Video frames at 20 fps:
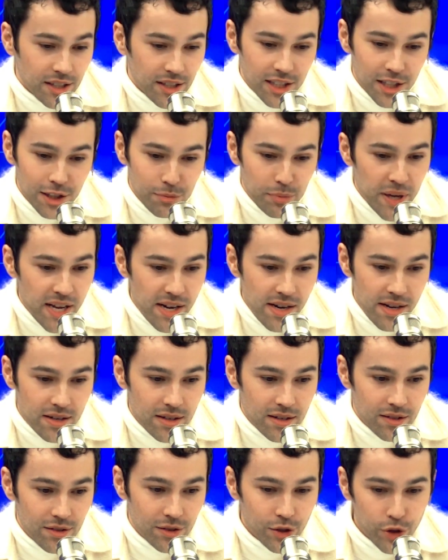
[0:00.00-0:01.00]
just
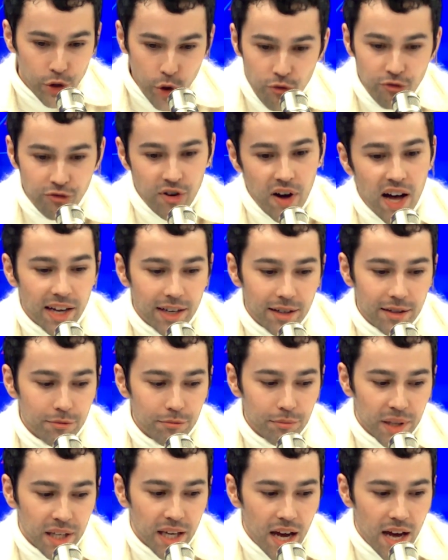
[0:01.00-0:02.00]
been so fun
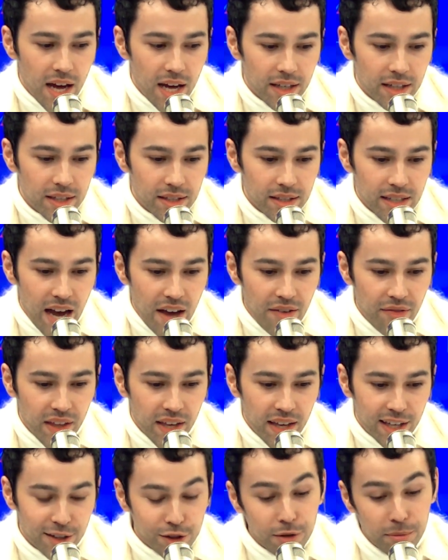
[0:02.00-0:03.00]
because I
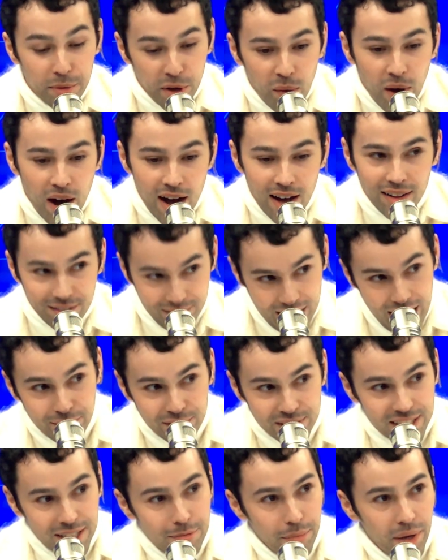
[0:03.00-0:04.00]
think it took me a while,
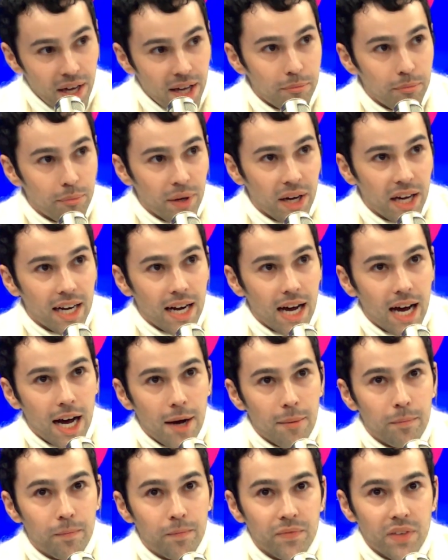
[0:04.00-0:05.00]
obviously, but yeah. but
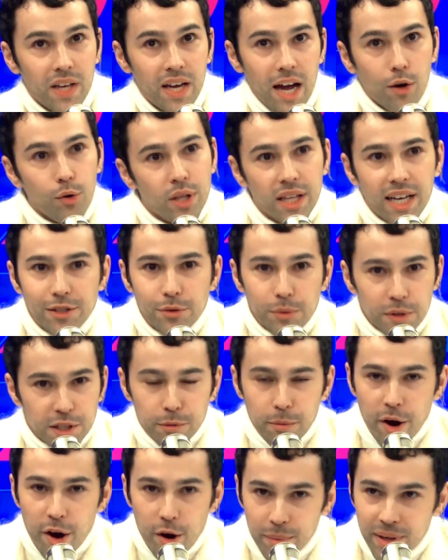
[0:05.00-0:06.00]
um, I really got to
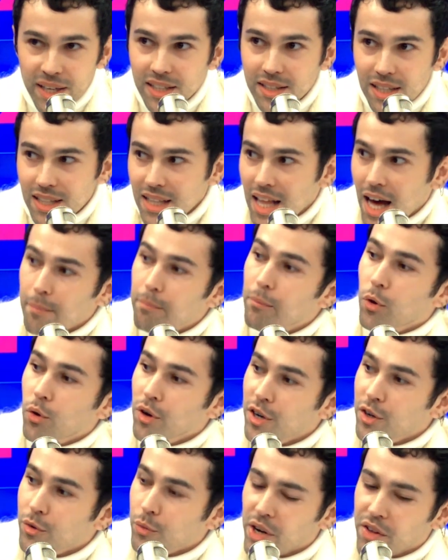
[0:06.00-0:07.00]
experiment a lot
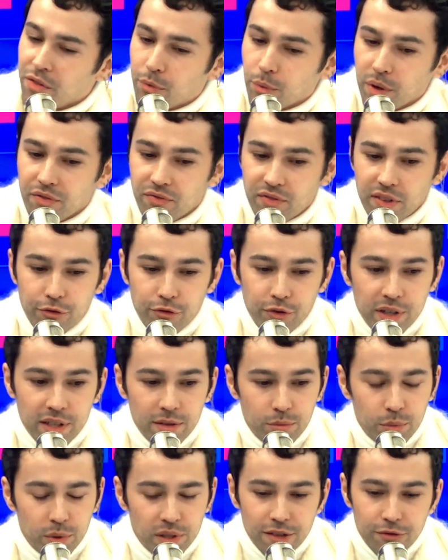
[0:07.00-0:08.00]
more with okay. with different
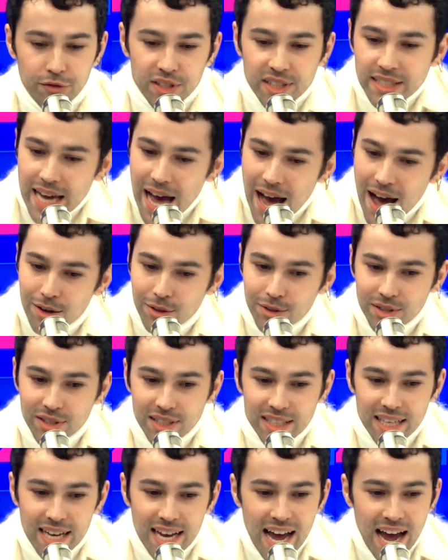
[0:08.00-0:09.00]
with different
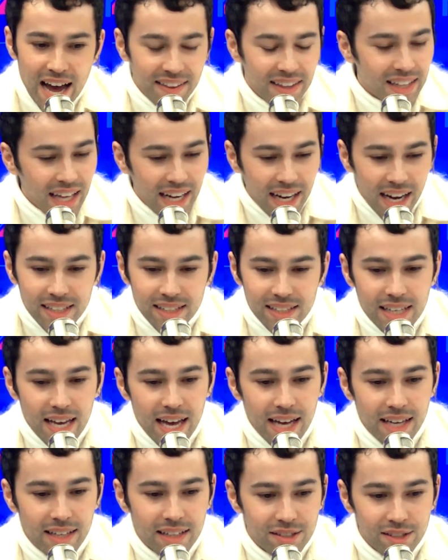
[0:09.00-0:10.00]
sounds, and then like I
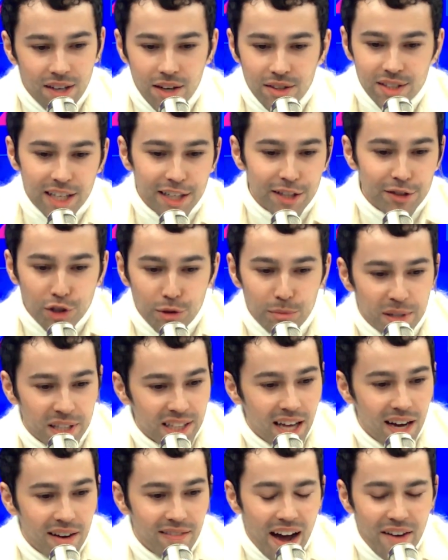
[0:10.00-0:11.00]
said, songs like "A Stupid
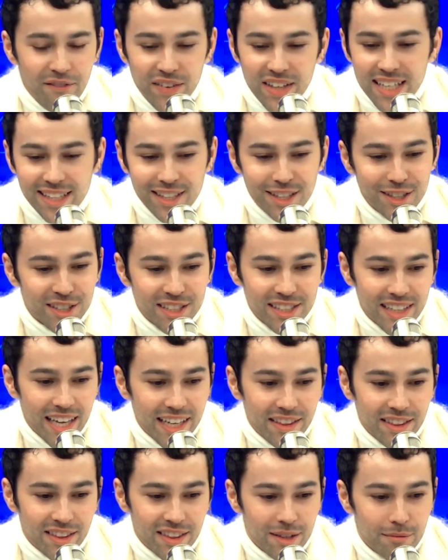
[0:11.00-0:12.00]
in Love," I feel like they're just
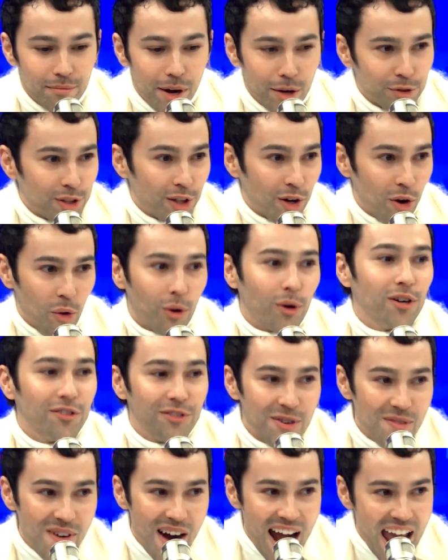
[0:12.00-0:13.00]
like the most core of
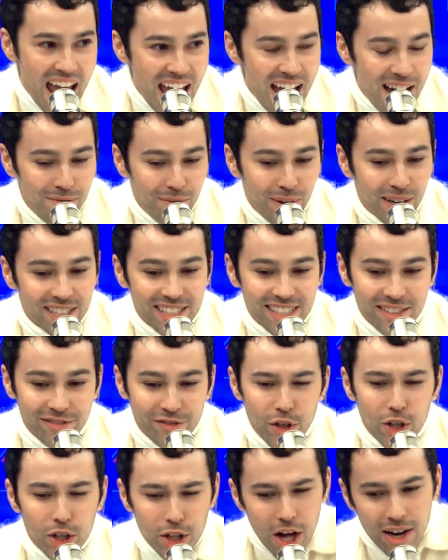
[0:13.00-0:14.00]
who I am, which yeah.
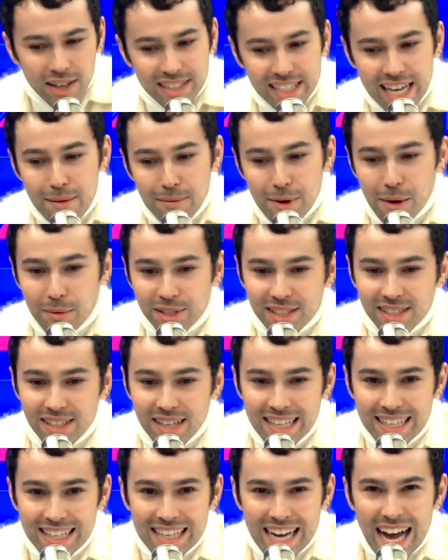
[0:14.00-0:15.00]
for a long time I was
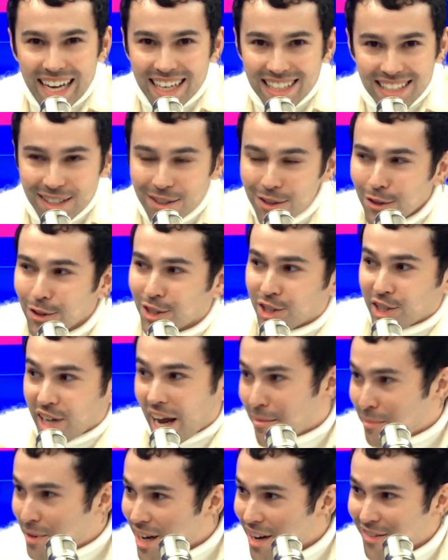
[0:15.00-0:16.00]
I guess a little
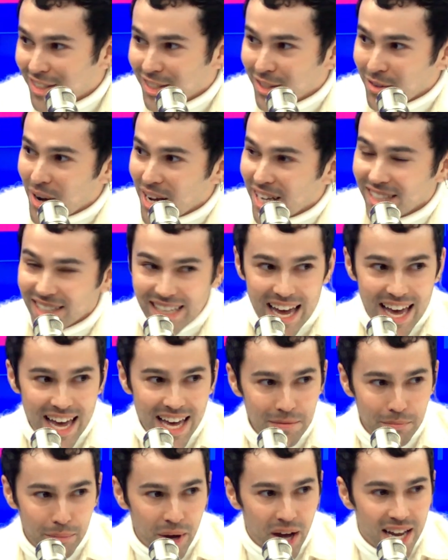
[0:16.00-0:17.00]
ashamed of is the way to say
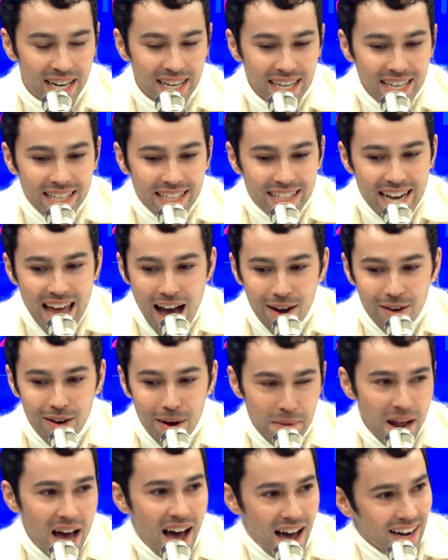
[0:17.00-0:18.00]
it, but now
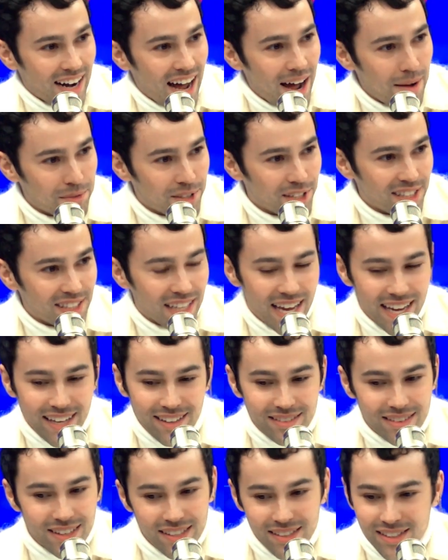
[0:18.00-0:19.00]
I'm not. I'm just like
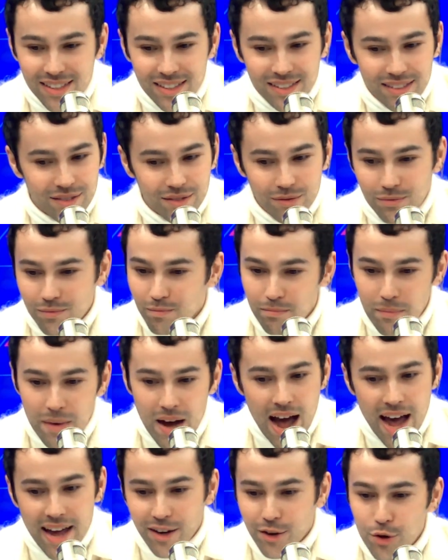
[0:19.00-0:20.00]
this is
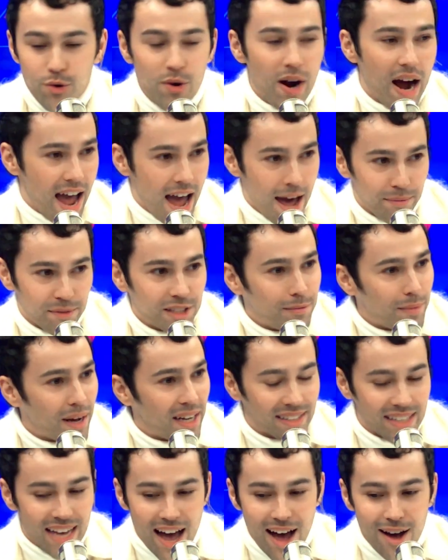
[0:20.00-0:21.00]
my who I am, this is my
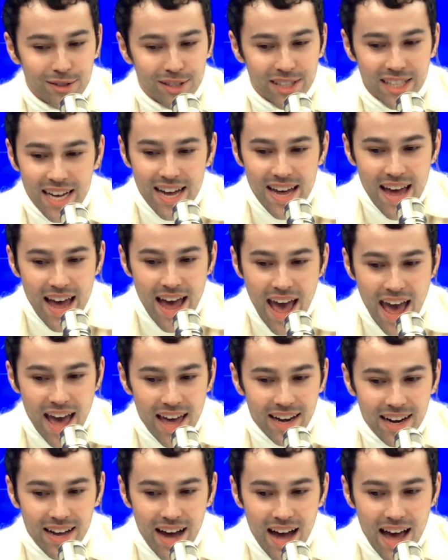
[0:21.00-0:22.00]
sound
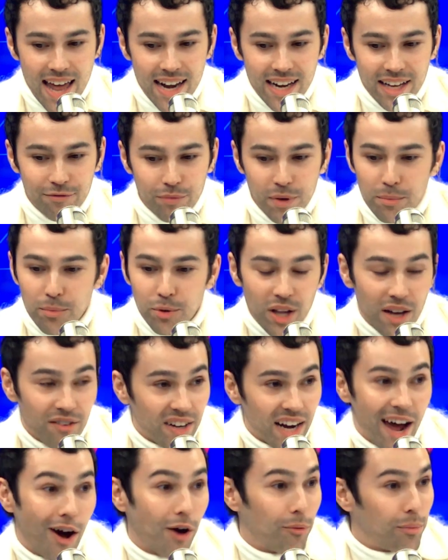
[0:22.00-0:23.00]
and and if people love
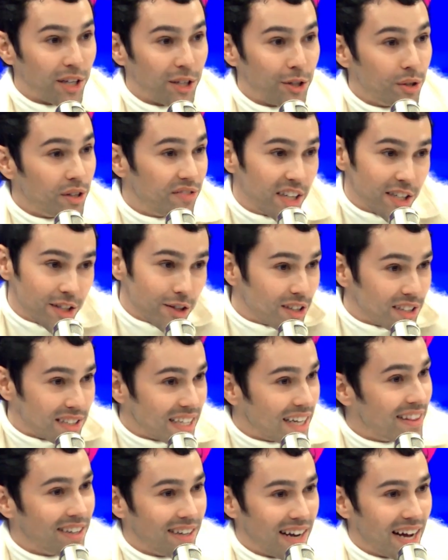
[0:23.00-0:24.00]
it, I hope they do it. If they don't, it's
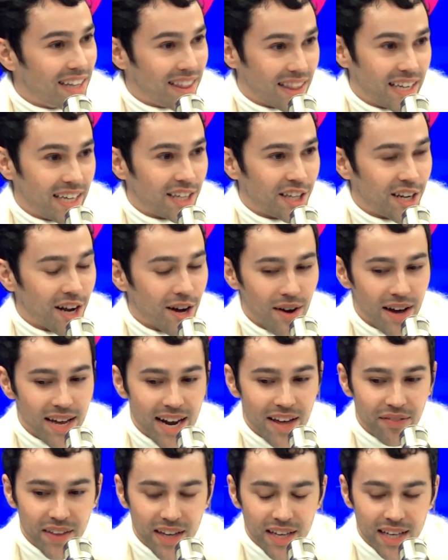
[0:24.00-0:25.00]
not their kind of thing, you know? And
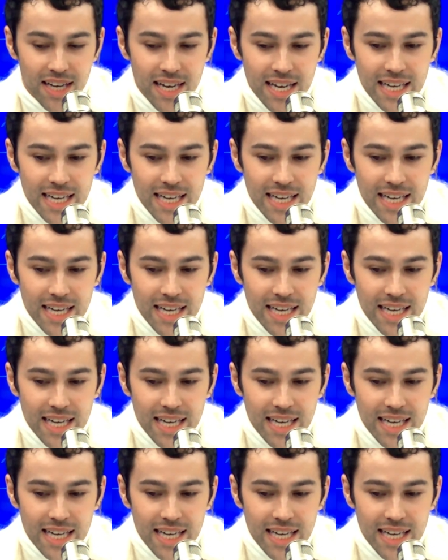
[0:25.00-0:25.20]
I think